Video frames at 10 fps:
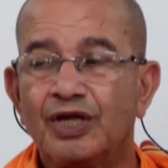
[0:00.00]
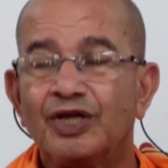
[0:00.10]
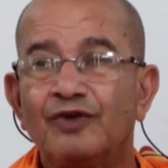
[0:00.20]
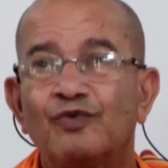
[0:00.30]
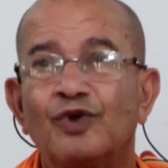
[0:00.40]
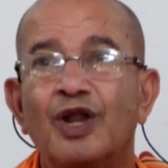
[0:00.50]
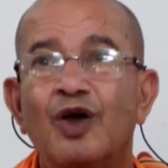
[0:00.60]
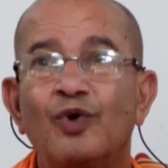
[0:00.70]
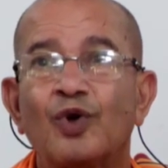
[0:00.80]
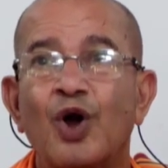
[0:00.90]
If you
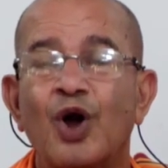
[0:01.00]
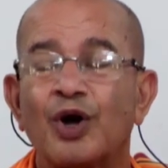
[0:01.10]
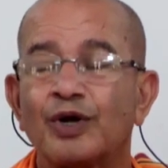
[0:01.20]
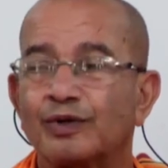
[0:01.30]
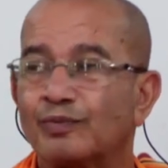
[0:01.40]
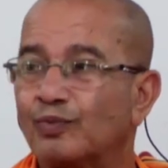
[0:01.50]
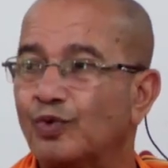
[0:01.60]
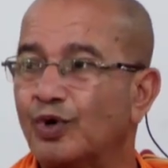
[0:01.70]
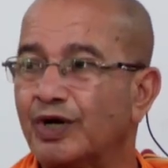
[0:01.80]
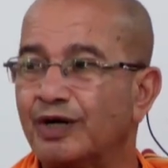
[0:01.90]
love God
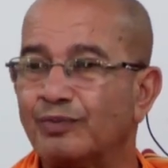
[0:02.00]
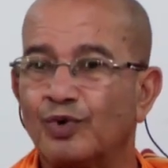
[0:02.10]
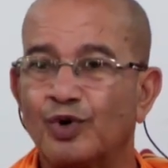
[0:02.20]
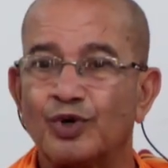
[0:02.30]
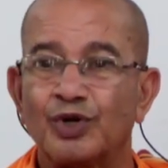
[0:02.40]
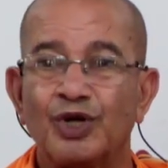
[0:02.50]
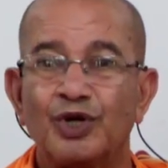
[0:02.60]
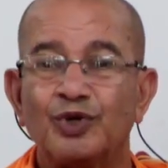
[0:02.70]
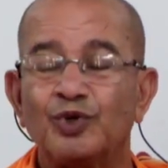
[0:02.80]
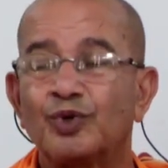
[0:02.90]
more and more,
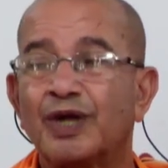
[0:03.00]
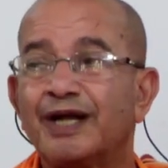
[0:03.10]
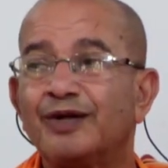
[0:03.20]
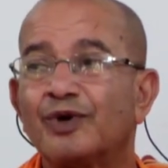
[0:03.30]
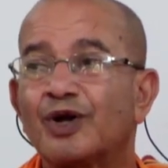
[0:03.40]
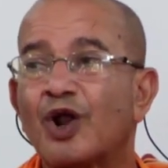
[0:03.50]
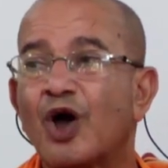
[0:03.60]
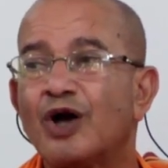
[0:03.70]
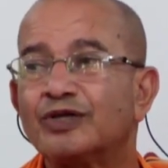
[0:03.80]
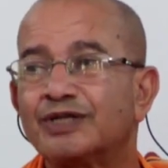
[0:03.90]
you get your
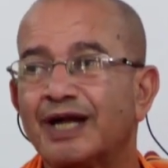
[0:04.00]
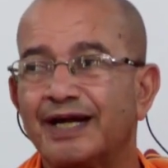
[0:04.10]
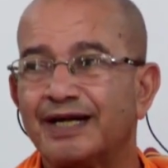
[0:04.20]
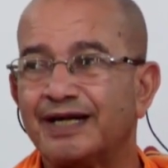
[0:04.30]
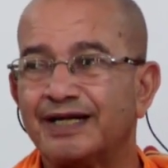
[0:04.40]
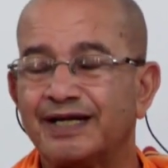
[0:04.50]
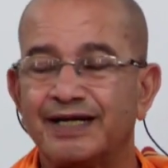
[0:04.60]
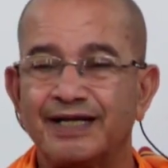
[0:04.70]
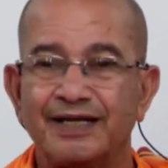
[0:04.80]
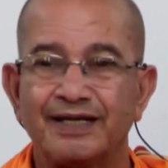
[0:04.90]
lost
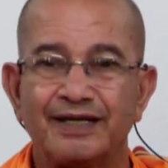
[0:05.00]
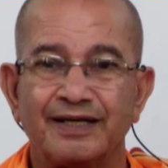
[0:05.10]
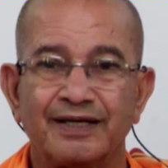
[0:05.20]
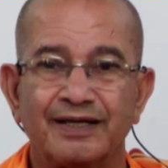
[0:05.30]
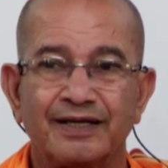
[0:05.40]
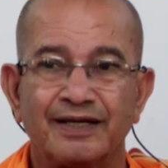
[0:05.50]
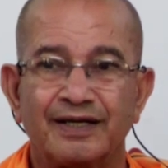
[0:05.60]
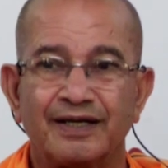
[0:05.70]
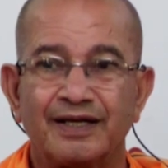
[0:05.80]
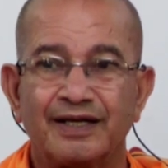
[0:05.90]
identity.
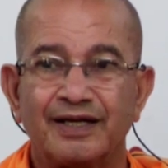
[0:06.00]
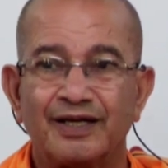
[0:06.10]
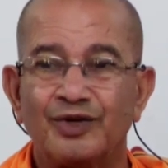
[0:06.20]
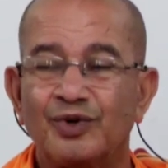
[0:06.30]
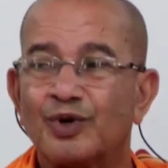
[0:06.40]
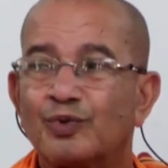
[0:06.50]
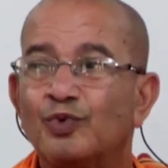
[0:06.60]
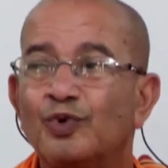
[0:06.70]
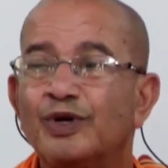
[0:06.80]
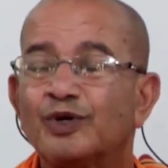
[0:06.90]
You are
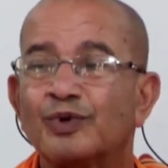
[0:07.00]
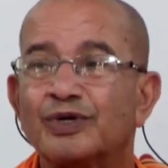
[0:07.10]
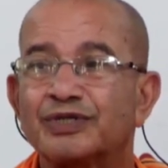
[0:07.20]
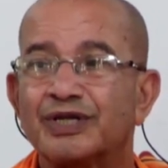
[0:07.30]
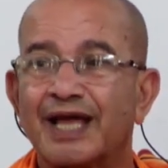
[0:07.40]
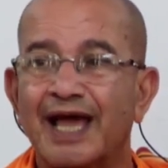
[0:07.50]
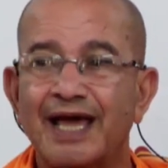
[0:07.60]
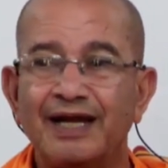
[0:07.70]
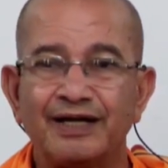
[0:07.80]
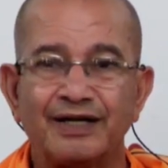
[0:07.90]
moving towards
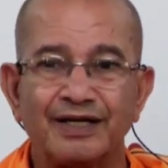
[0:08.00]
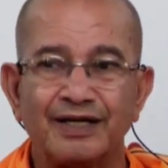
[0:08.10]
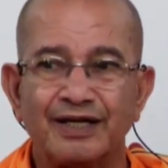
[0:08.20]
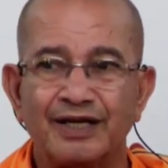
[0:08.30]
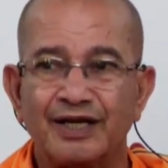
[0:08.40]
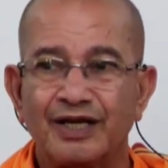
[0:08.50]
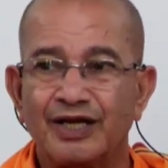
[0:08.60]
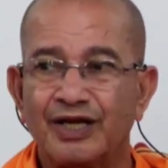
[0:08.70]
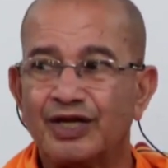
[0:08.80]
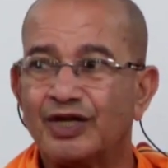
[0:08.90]
reality.
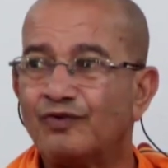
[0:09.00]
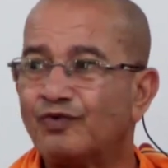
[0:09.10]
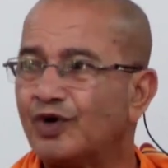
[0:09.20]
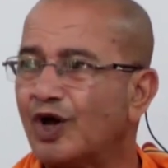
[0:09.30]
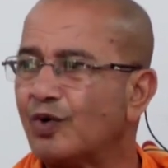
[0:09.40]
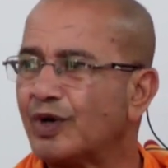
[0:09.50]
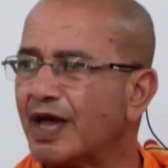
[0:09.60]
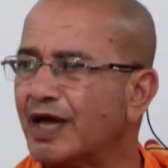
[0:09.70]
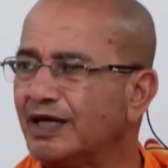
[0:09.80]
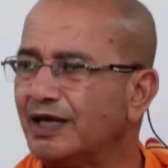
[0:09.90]
If you love
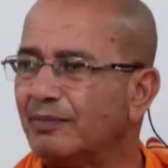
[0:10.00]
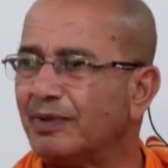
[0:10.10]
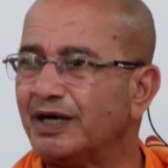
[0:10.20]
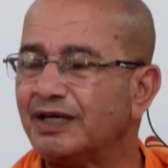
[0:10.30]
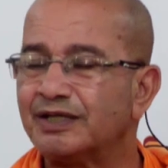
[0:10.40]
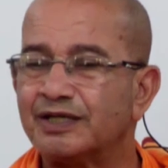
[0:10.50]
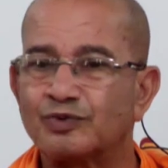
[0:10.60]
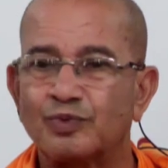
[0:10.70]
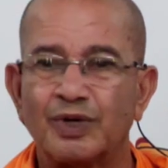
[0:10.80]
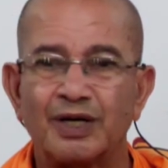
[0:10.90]
anybody in this
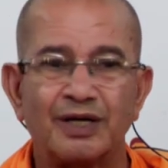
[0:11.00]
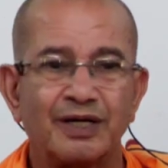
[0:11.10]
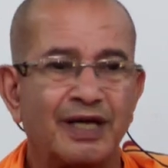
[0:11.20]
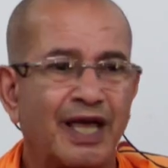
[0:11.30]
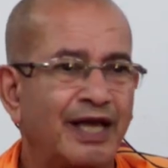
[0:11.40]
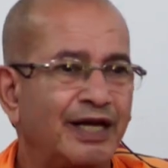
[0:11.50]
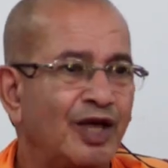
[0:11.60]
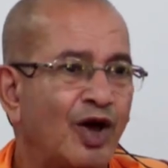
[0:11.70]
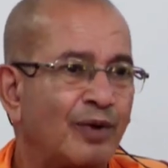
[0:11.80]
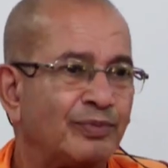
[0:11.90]
world, any
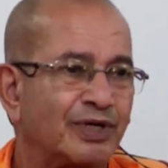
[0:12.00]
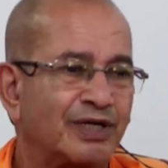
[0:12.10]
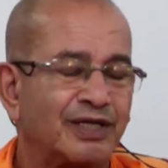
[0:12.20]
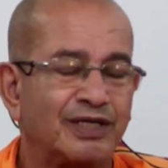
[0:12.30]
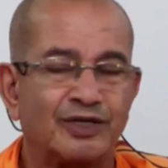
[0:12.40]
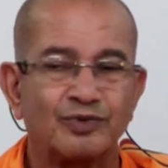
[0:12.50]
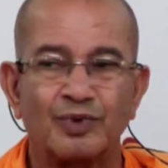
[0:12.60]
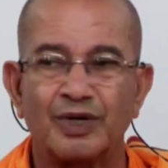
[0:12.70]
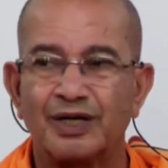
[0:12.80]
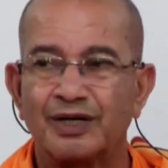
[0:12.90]
object in this
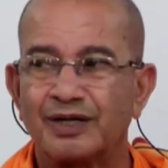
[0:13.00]
world,